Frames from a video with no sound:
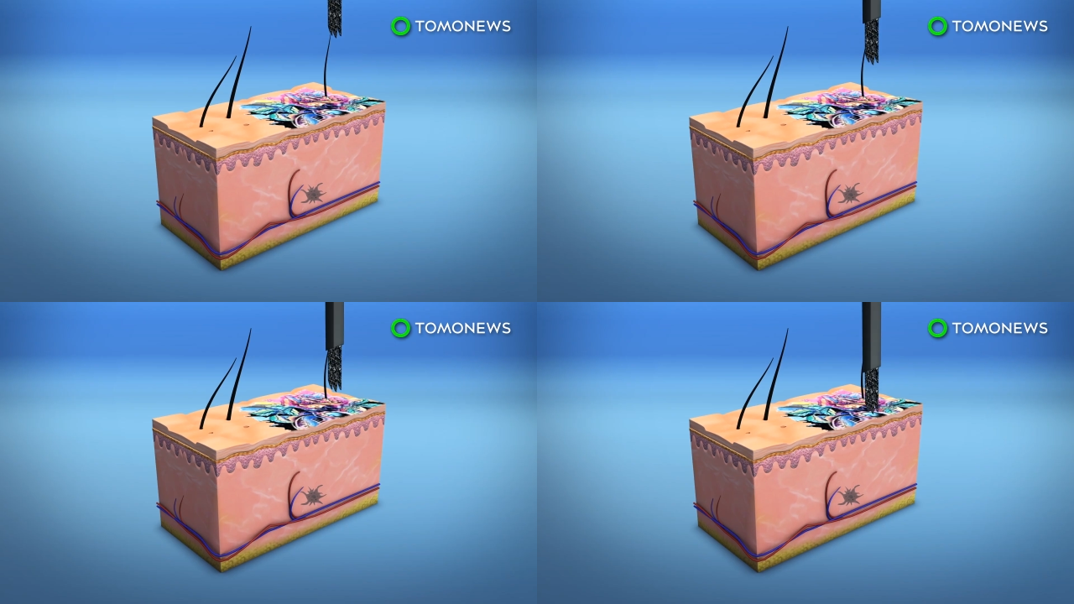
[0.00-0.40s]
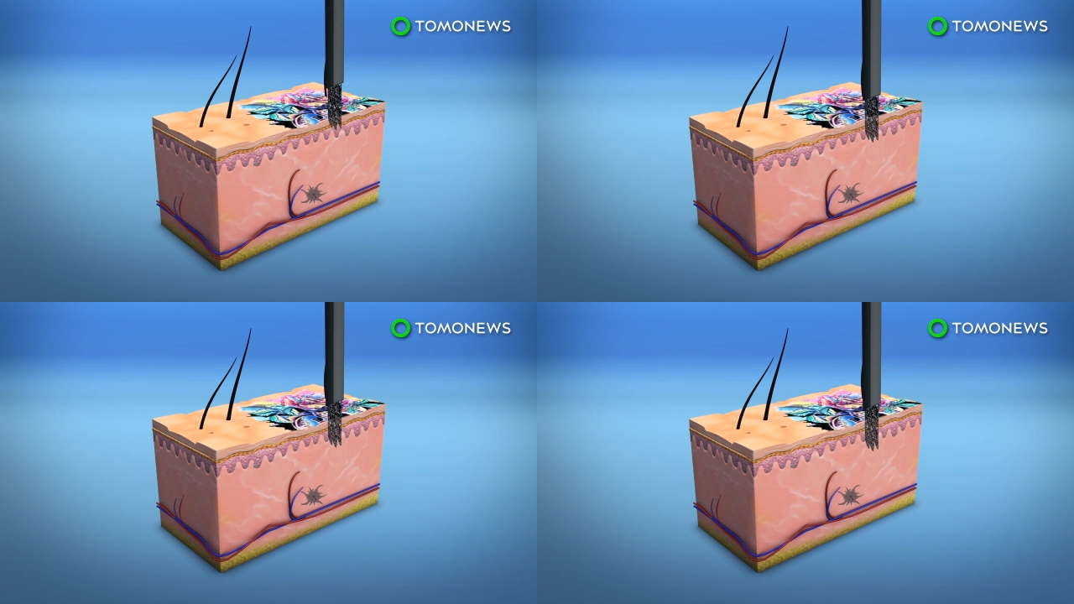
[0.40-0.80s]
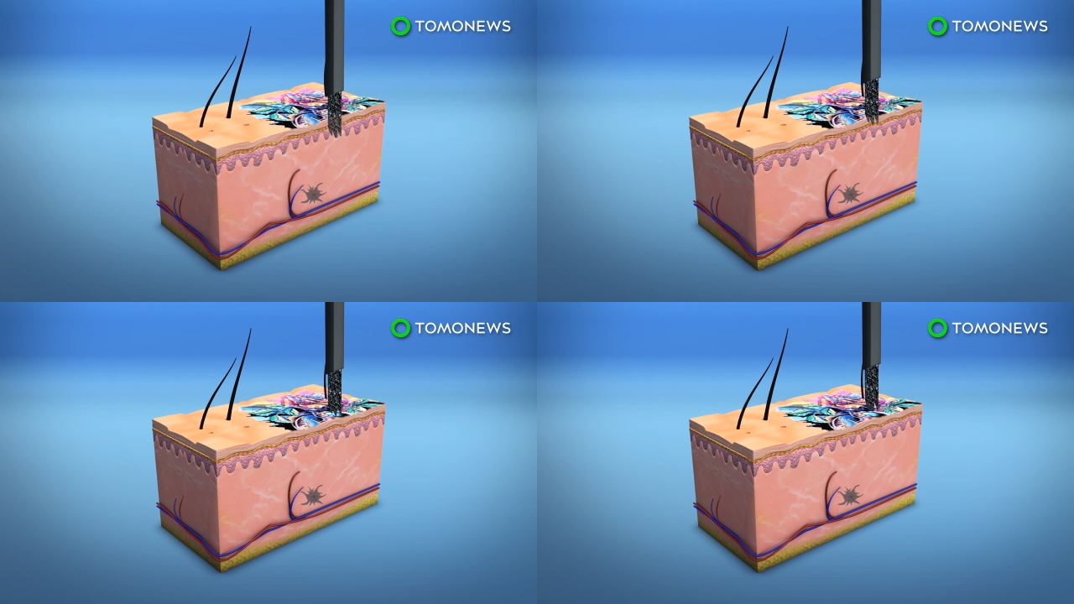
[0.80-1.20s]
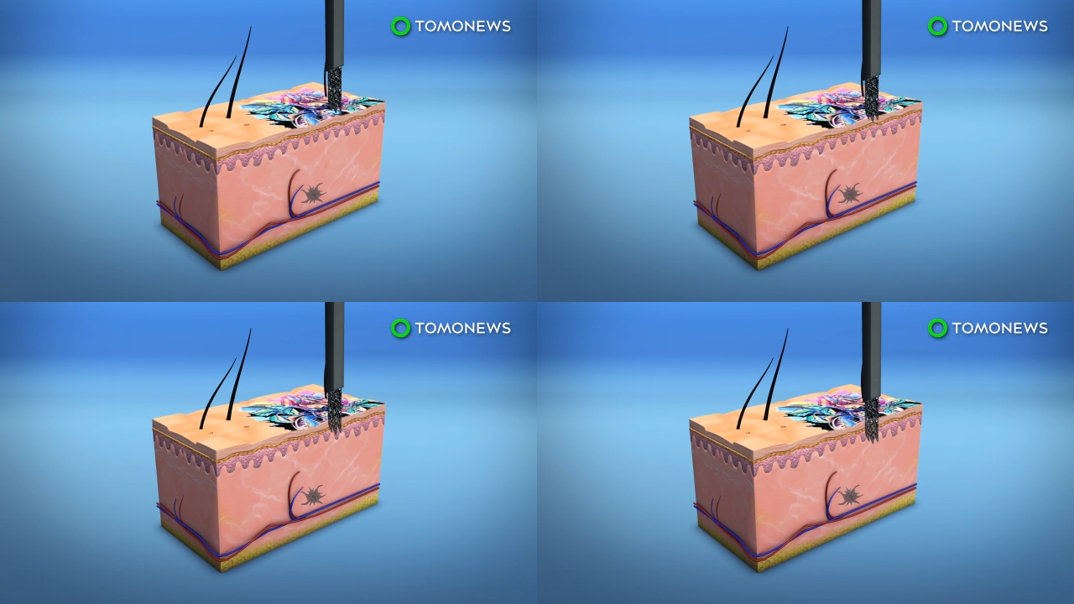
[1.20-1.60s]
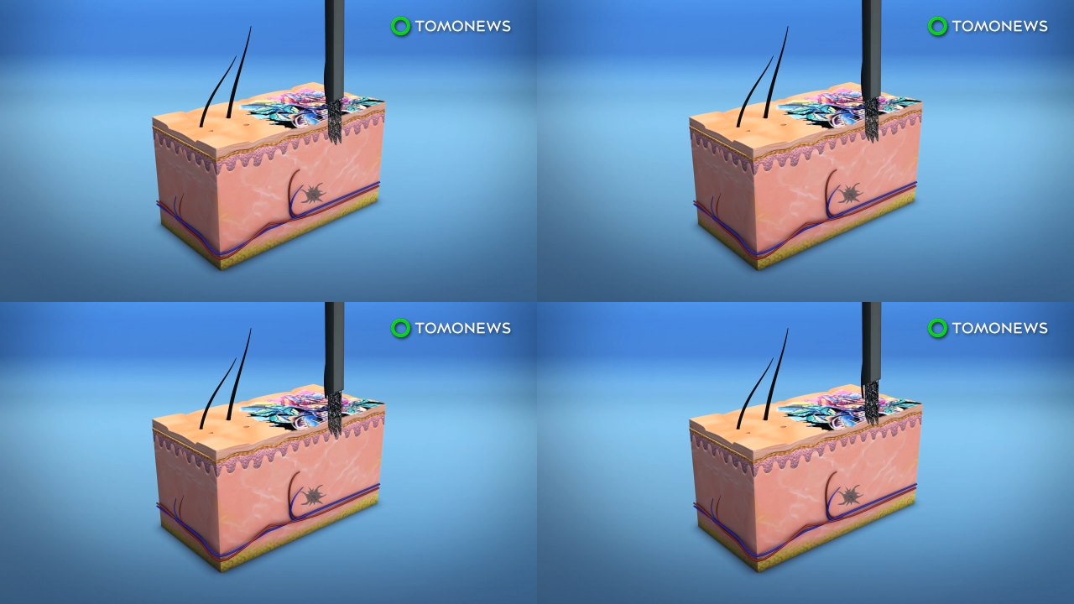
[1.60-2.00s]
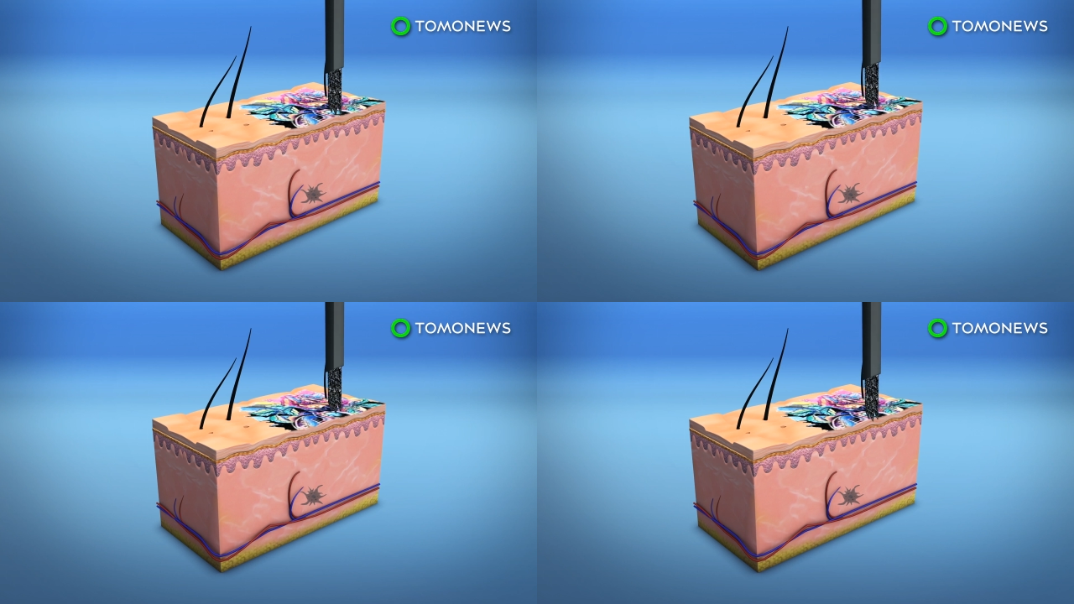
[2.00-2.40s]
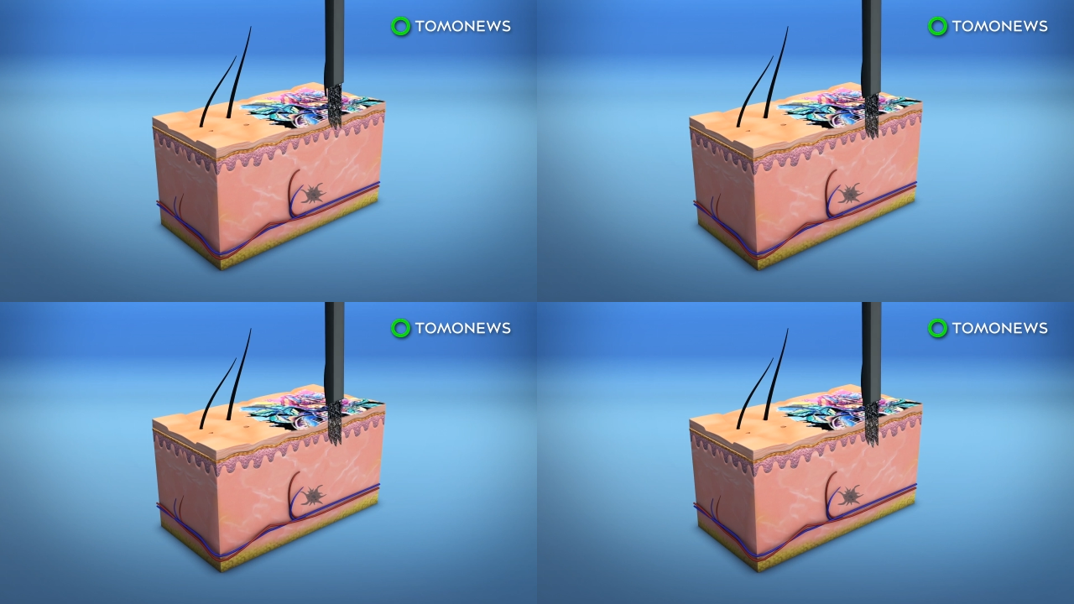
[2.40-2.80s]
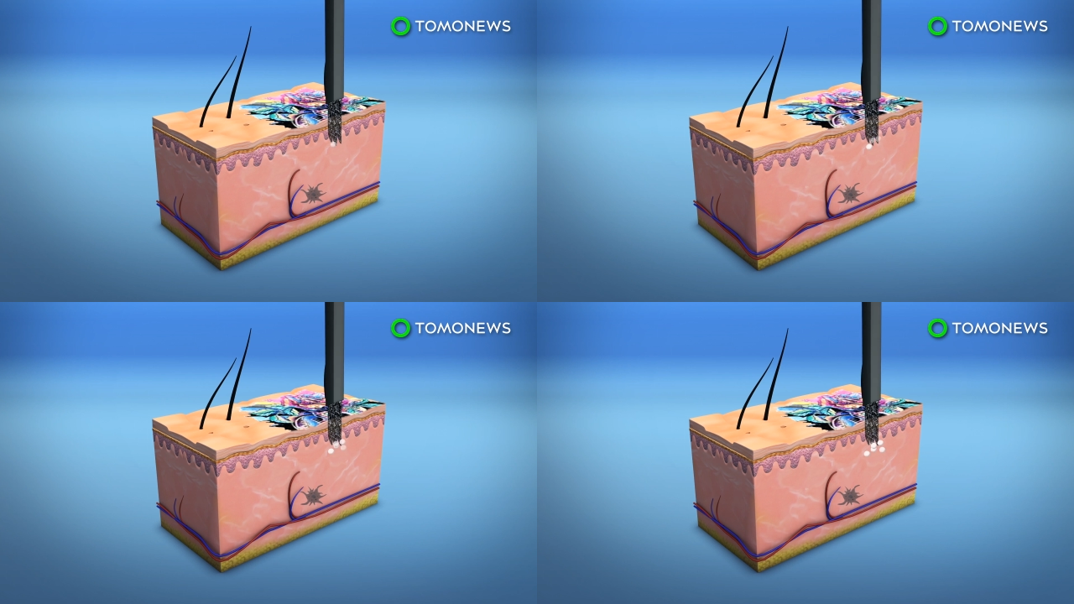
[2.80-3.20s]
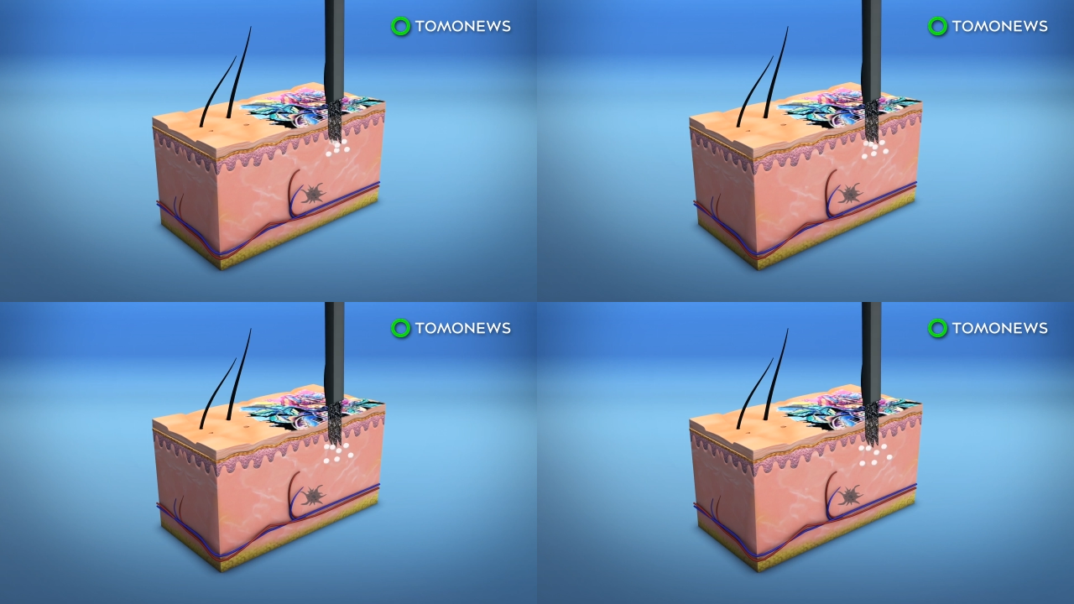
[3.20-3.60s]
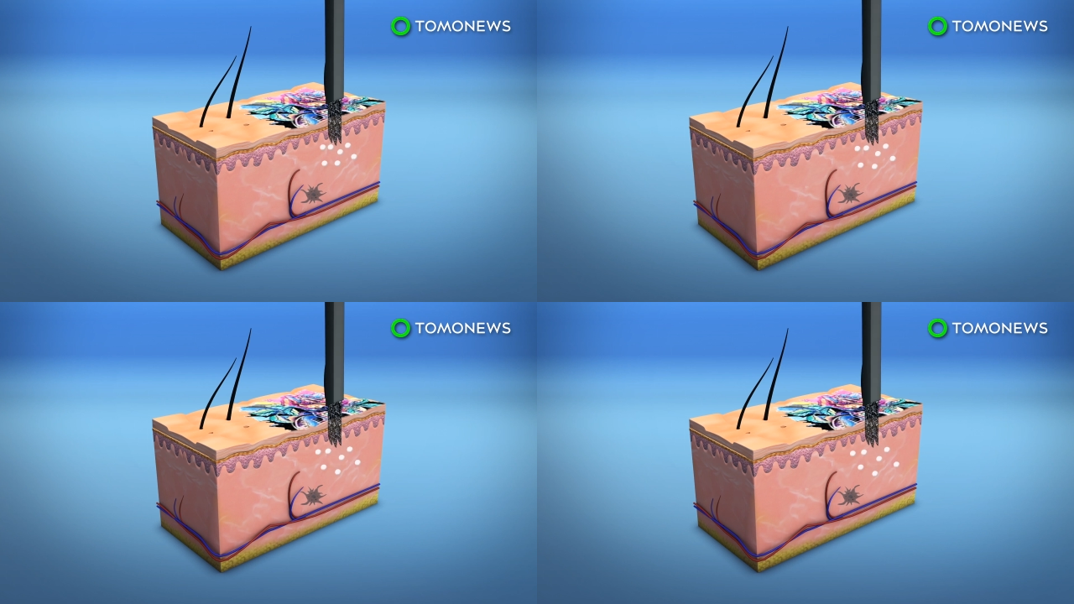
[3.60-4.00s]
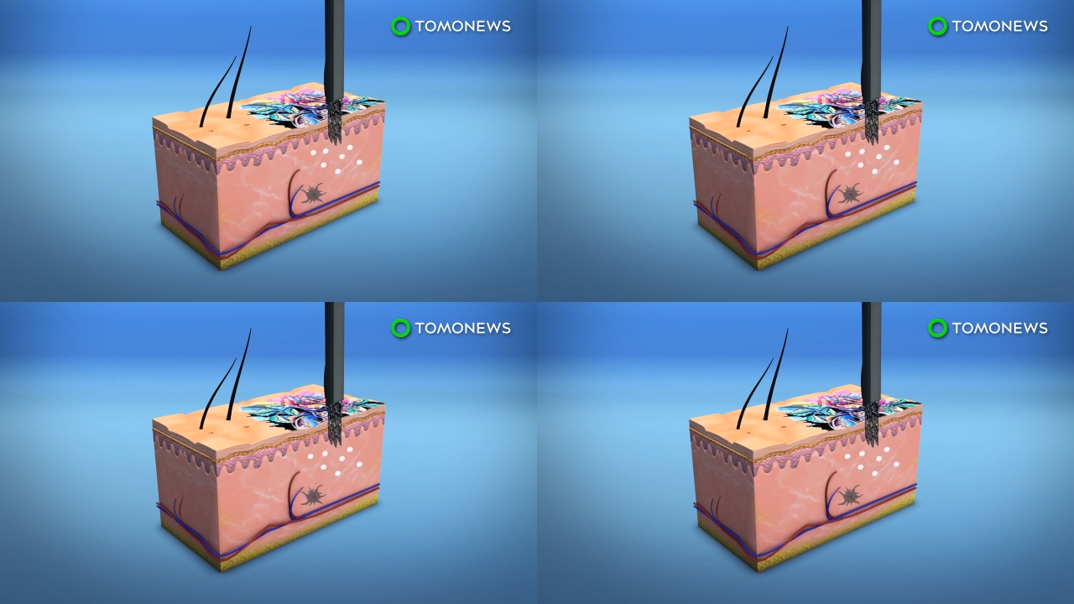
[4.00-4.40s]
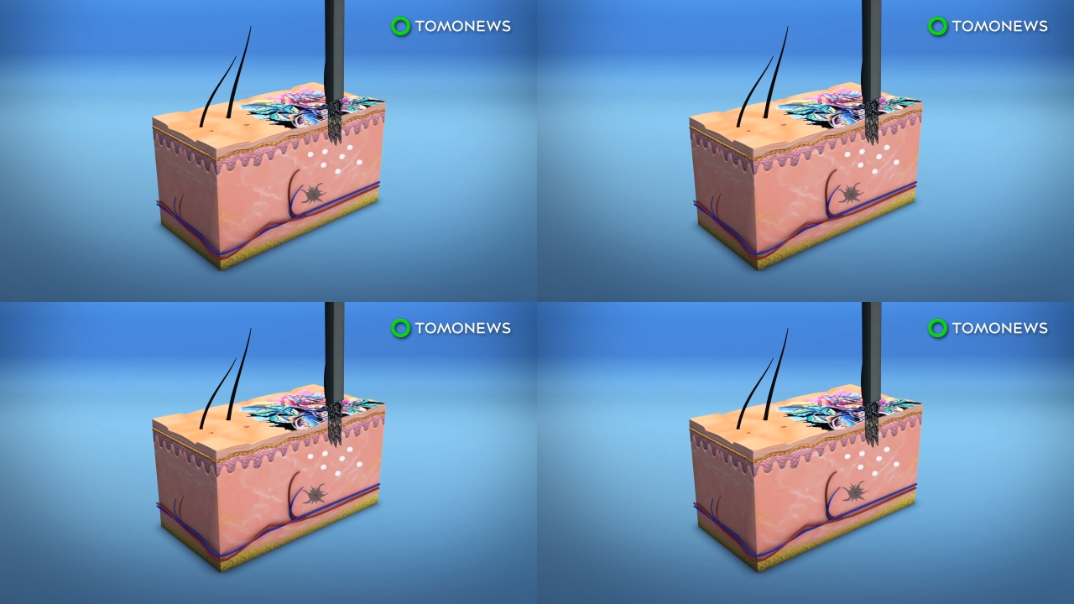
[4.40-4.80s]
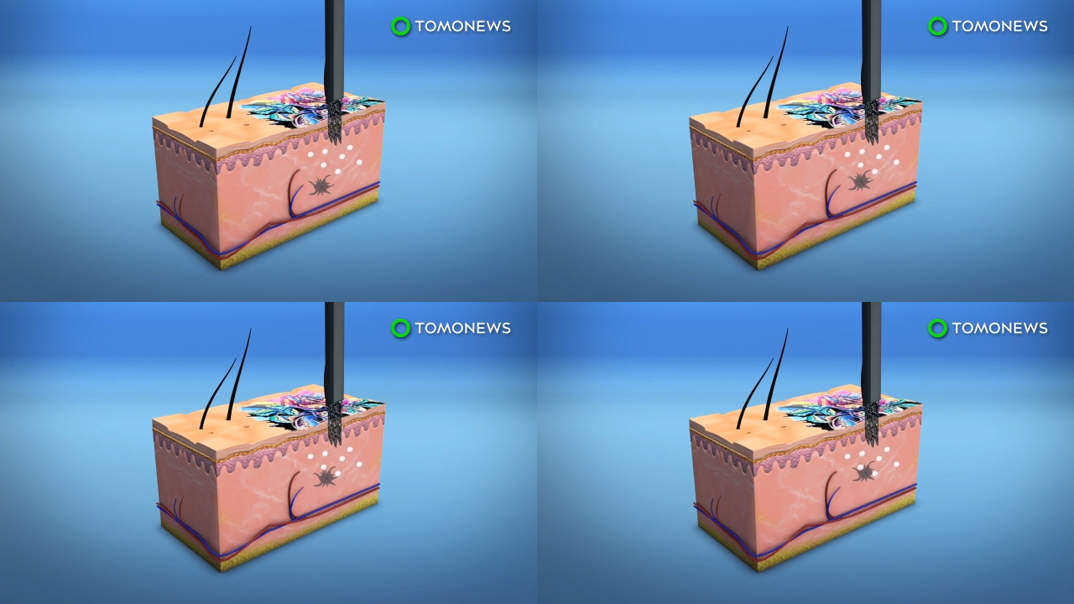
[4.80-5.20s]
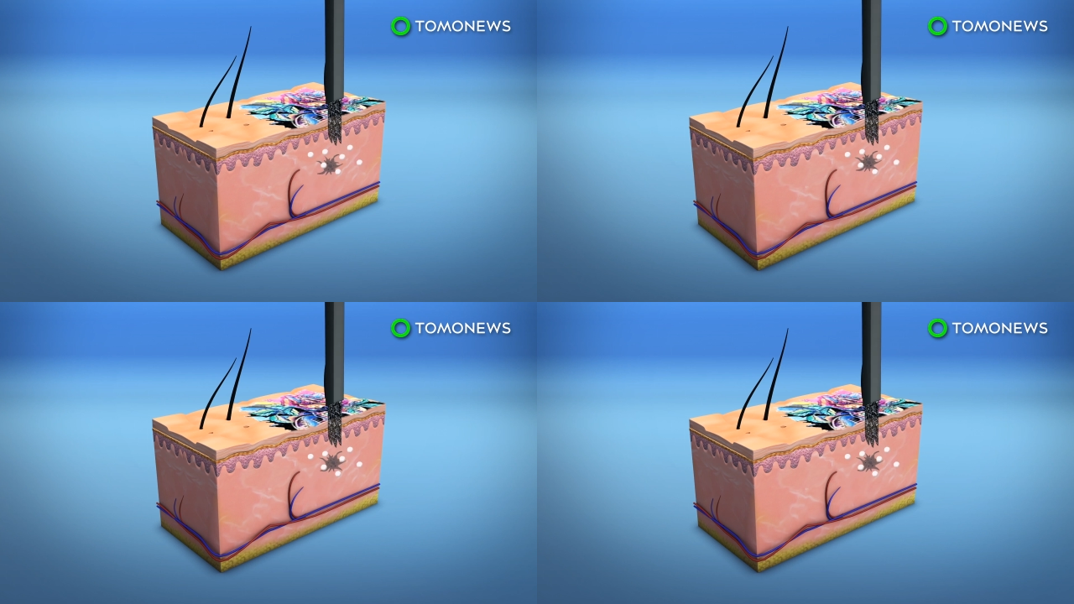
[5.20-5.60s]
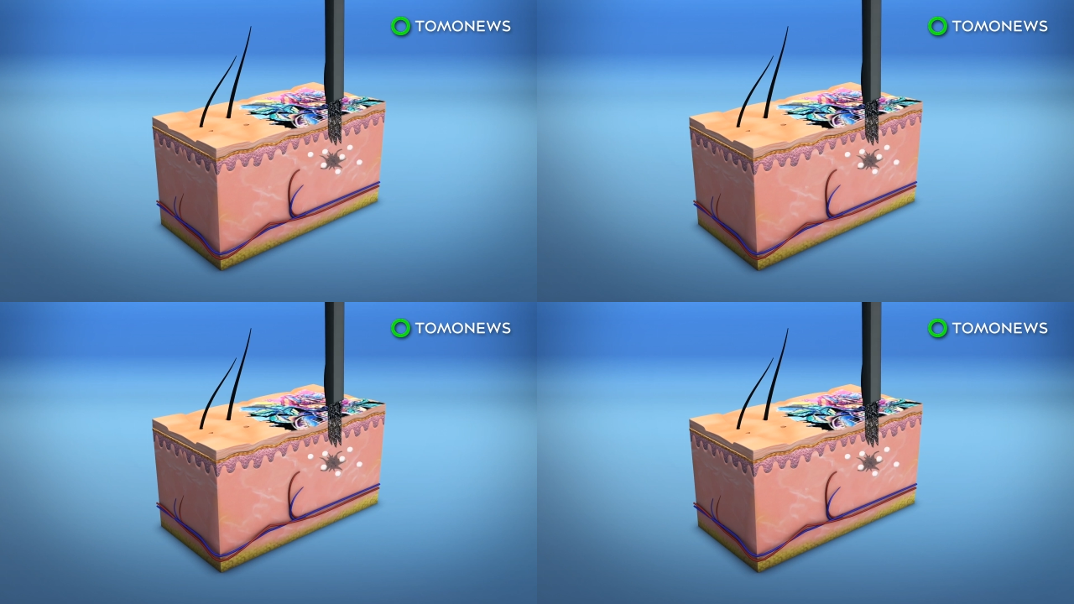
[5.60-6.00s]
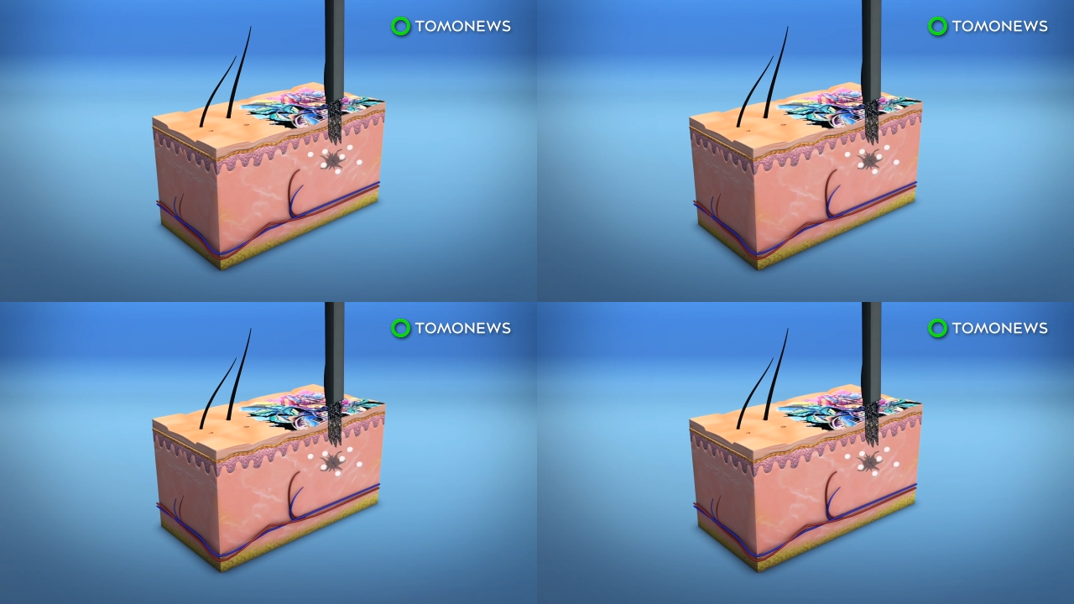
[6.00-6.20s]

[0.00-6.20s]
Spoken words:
No face is visible, so there are no lips to read.